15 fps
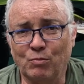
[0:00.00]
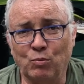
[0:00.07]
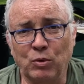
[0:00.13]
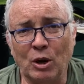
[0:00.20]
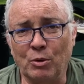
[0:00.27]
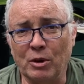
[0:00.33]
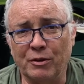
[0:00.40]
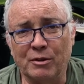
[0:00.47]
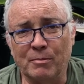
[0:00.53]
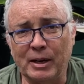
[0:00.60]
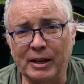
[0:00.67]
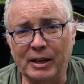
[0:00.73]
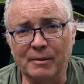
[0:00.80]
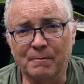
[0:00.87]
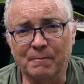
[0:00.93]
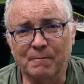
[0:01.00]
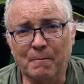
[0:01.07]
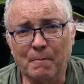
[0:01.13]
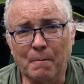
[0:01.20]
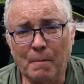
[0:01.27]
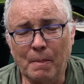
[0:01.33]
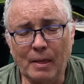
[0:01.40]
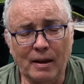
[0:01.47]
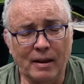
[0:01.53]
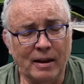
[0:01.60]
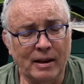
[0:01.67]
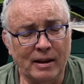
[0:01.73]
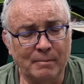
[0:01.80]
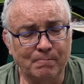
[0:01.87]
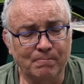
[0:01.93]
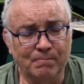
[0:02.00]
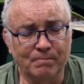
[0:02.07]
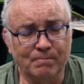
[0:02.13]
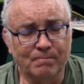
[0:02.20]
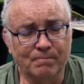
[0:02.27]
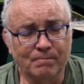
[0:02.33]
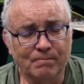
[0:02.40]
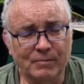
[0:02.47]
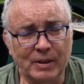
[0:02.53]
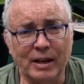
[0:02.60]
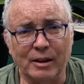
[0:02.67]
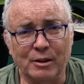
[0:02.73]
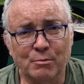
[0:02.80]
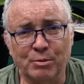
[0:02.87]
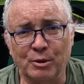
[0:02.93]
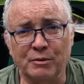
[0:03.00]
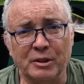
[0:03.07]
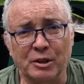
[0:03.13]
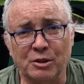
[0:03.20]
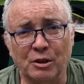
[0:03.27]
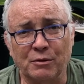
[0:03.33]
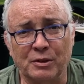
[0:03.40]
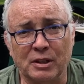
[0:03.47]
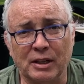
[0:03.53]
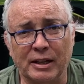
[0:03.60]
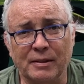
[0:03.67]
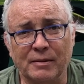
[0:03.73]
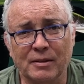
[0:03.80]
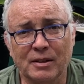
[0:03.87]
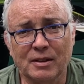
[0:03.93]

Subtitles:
Well worth the money. Yeah, it's proven itself today.